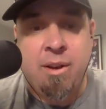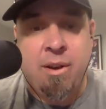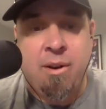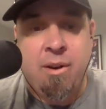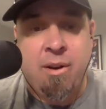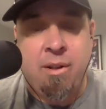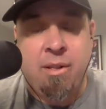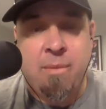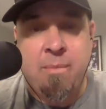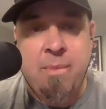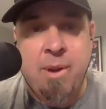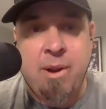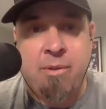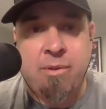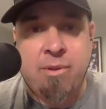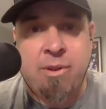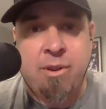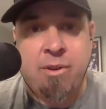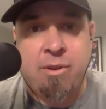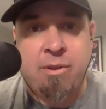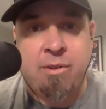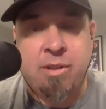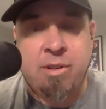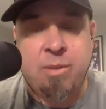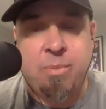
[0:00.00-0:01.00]
All
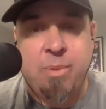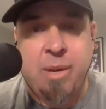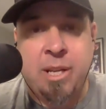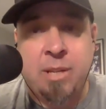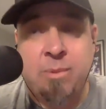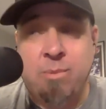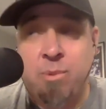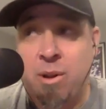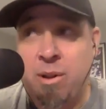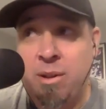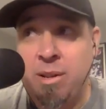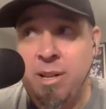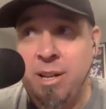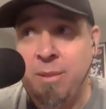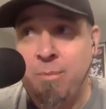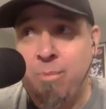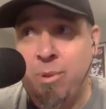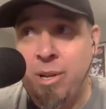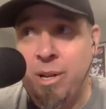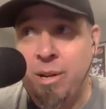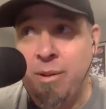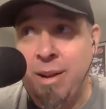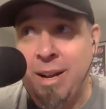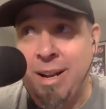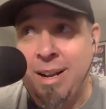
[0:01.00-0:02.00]
American Girls Baseball League
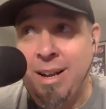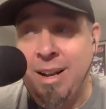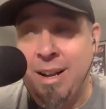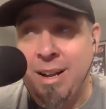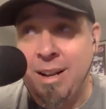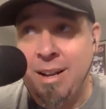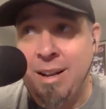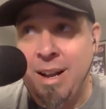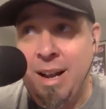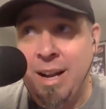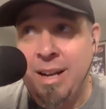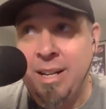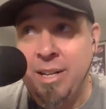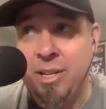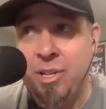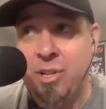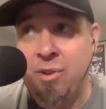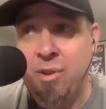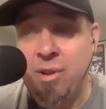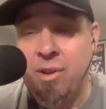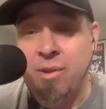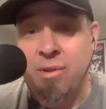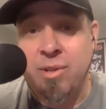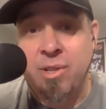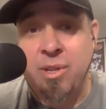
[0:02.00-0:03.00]
player at 92
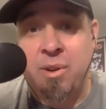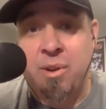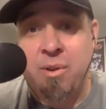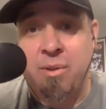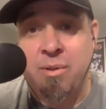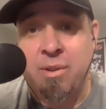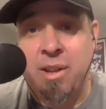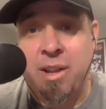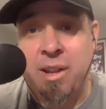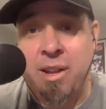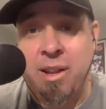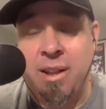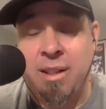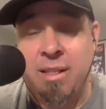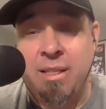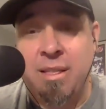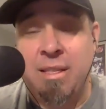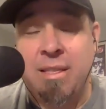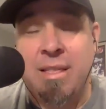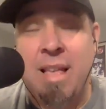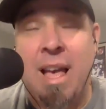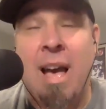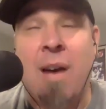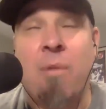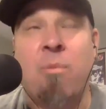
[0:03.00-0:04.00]
years old. It,
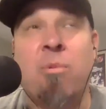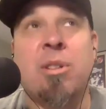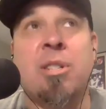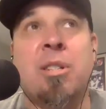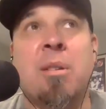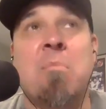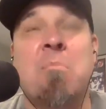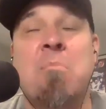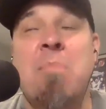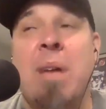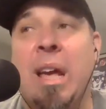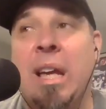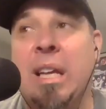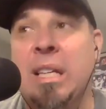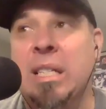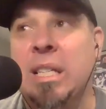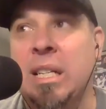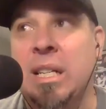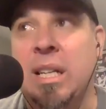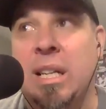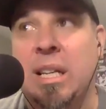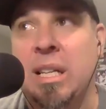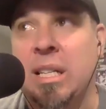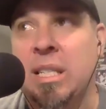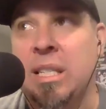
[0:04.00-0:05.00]
that was
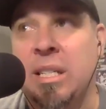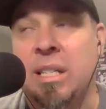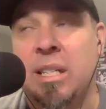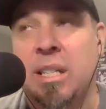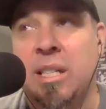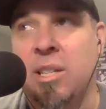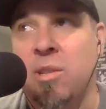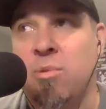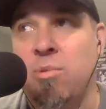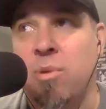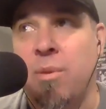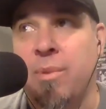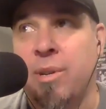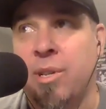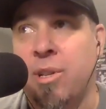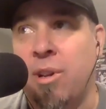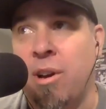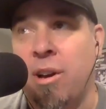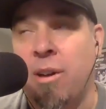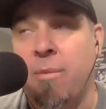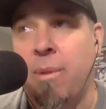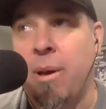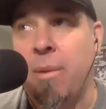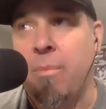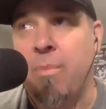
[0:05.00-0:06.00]
amazing to listen to this woman
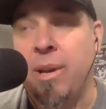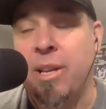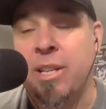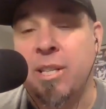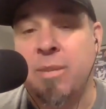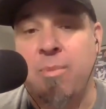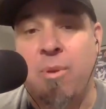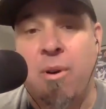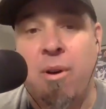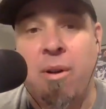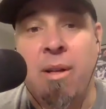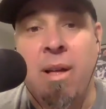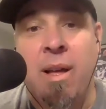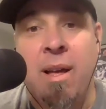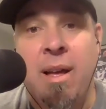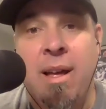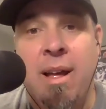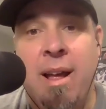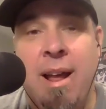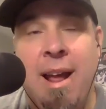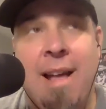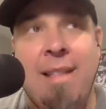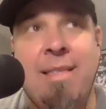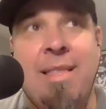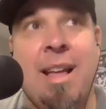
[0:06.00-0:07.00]
talk about baseball
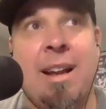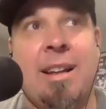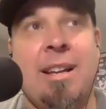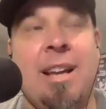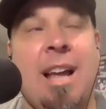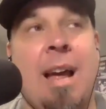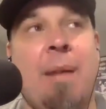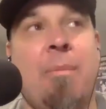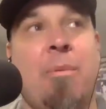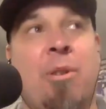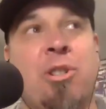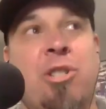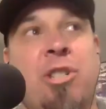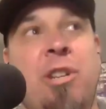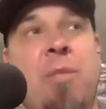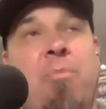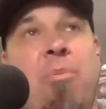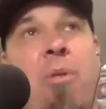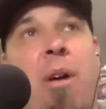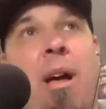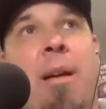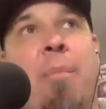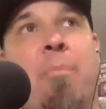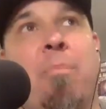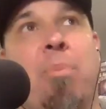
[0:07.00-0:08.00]
at that time because she
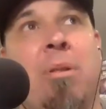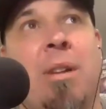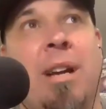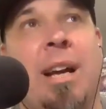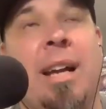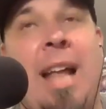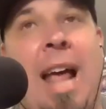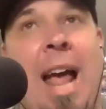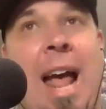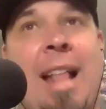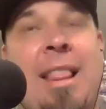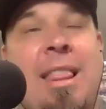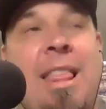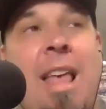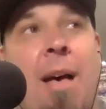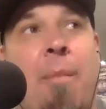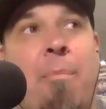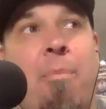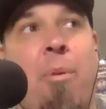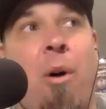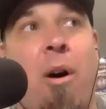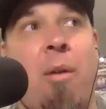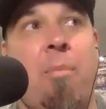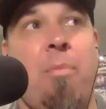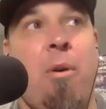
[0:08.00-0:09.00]
probably played at that
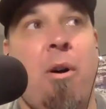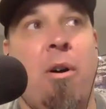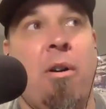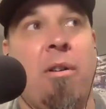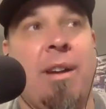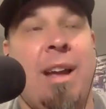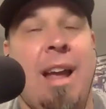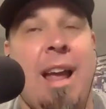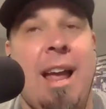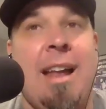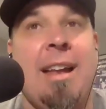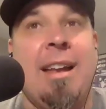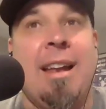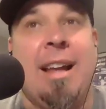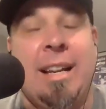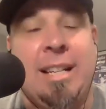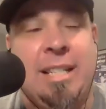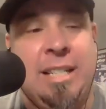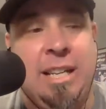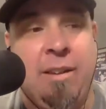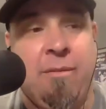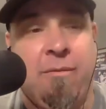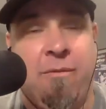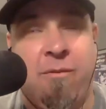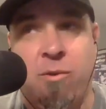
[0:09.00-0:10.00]
ballpark in
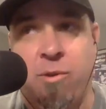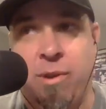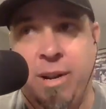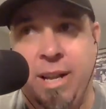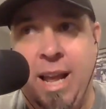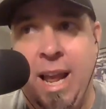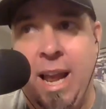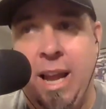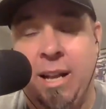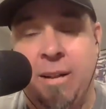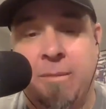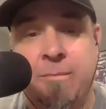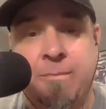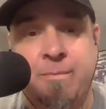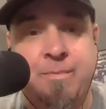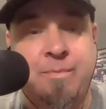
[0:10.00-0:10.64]
1948.